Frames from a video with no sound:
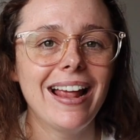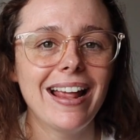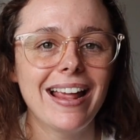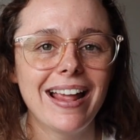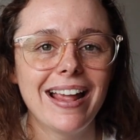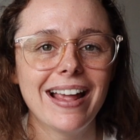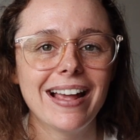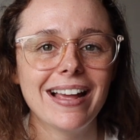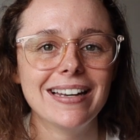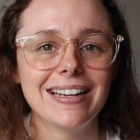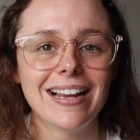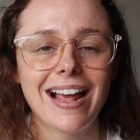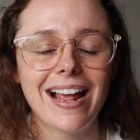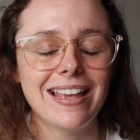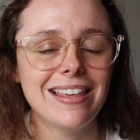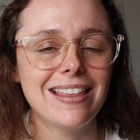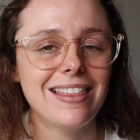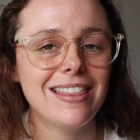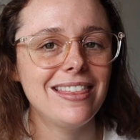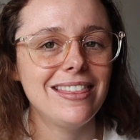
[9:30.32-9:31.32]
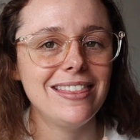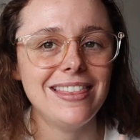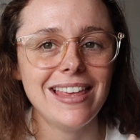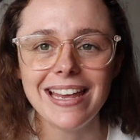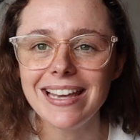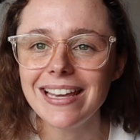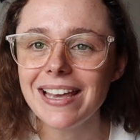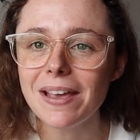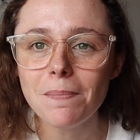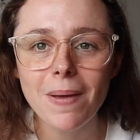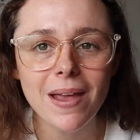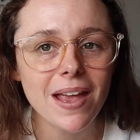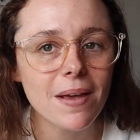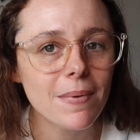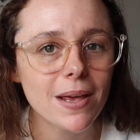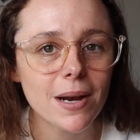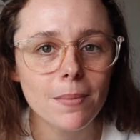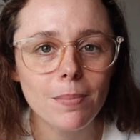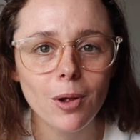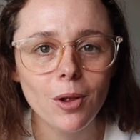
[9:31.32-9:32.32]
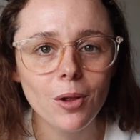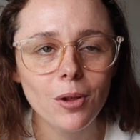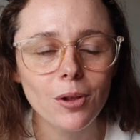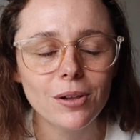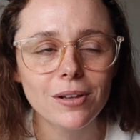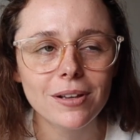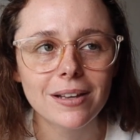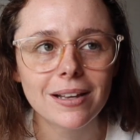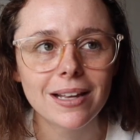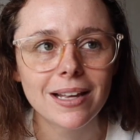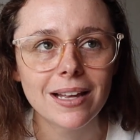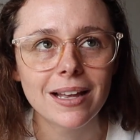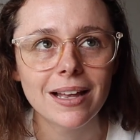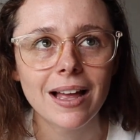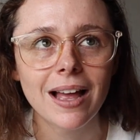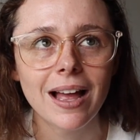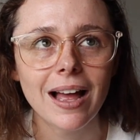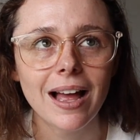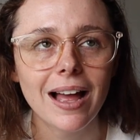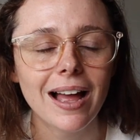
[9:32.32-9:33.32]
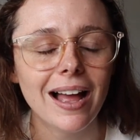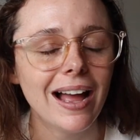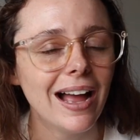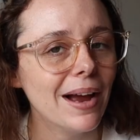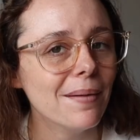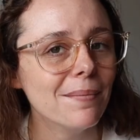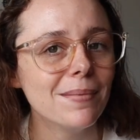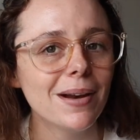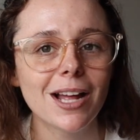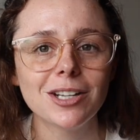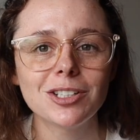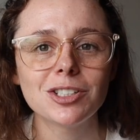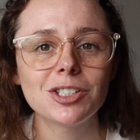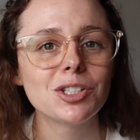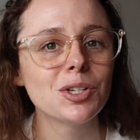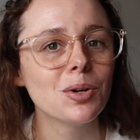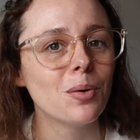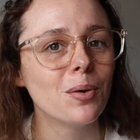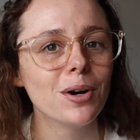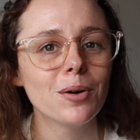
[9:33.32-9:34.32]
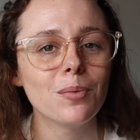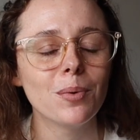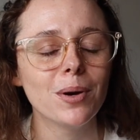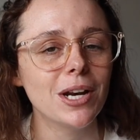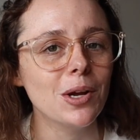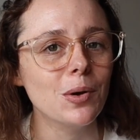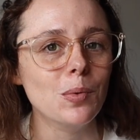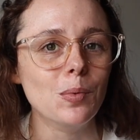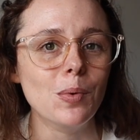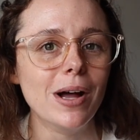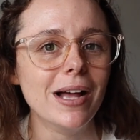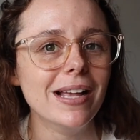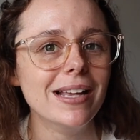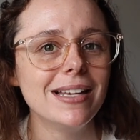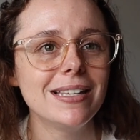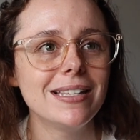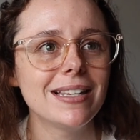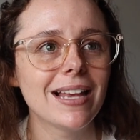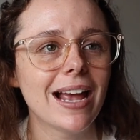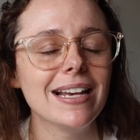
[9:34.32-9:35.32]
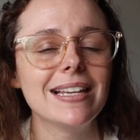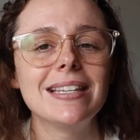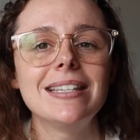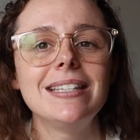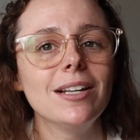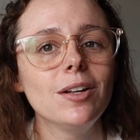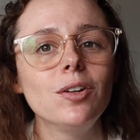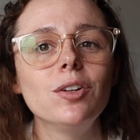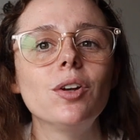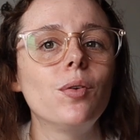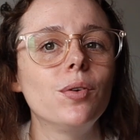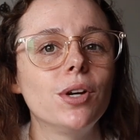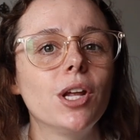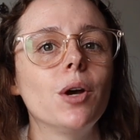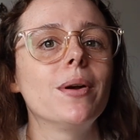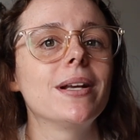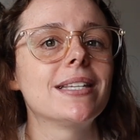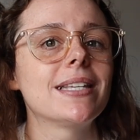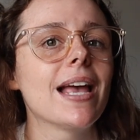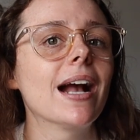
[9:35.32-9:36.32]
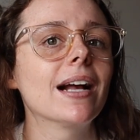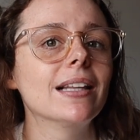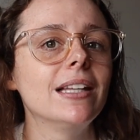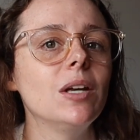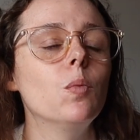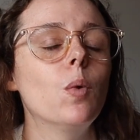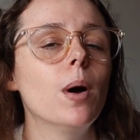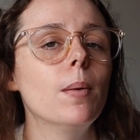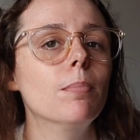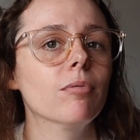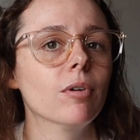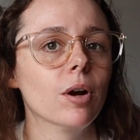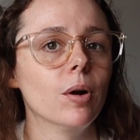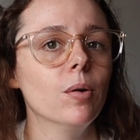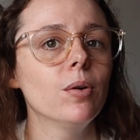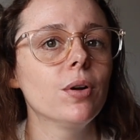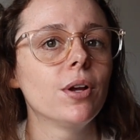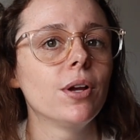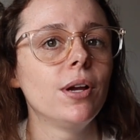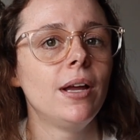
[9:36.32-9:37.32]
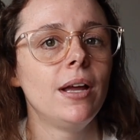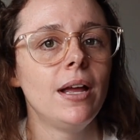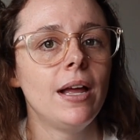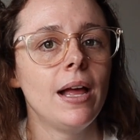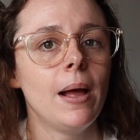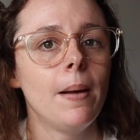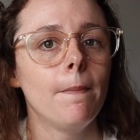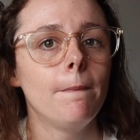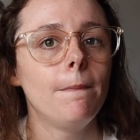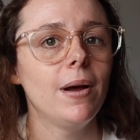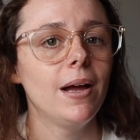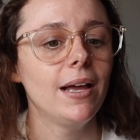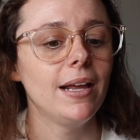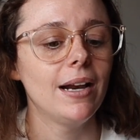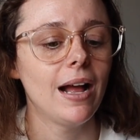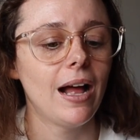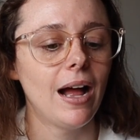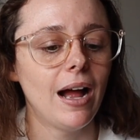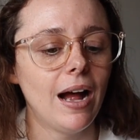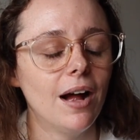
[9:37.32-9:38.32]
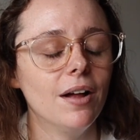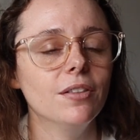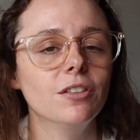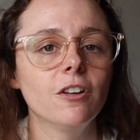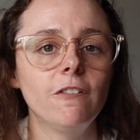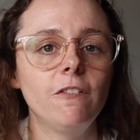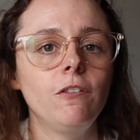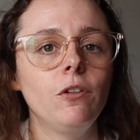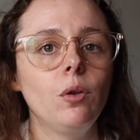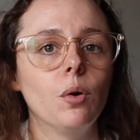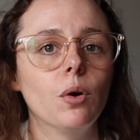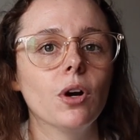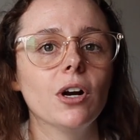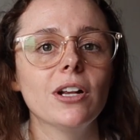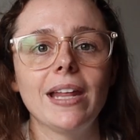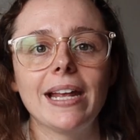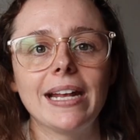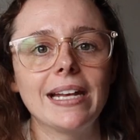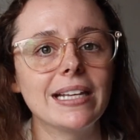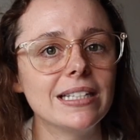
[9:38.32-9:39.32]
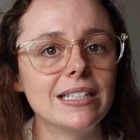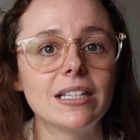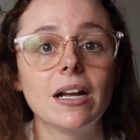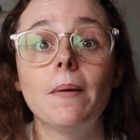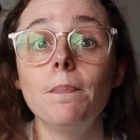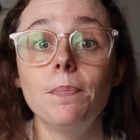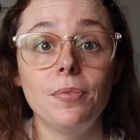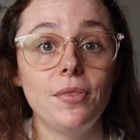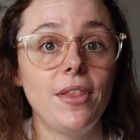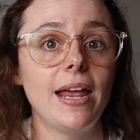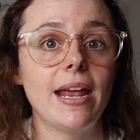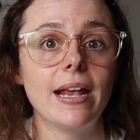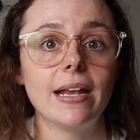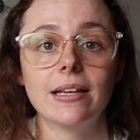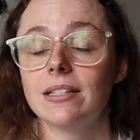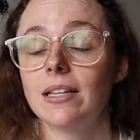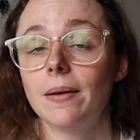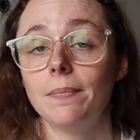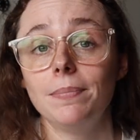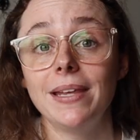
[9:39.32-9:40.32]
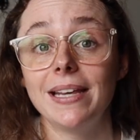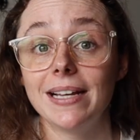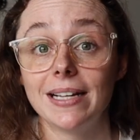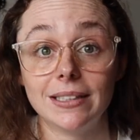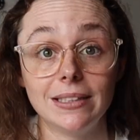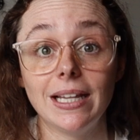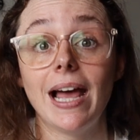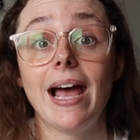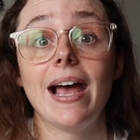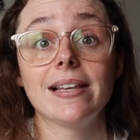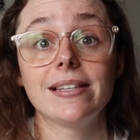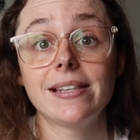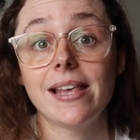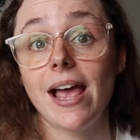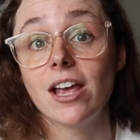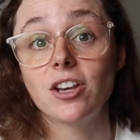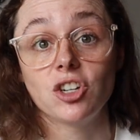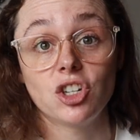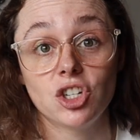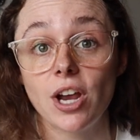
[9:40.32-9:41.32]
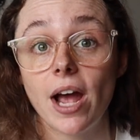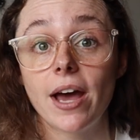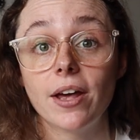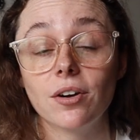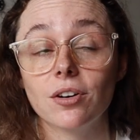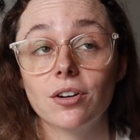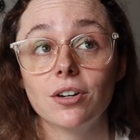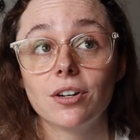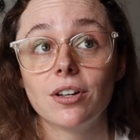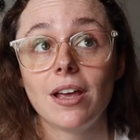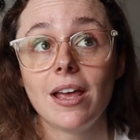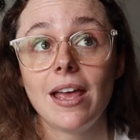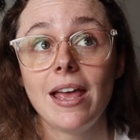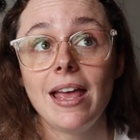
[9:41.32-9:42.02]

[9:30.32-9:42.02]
and I think it may have been a bowl. I'm not sure what it was. I still don't know exactly what broke, but on the floor, like something glass has shattered.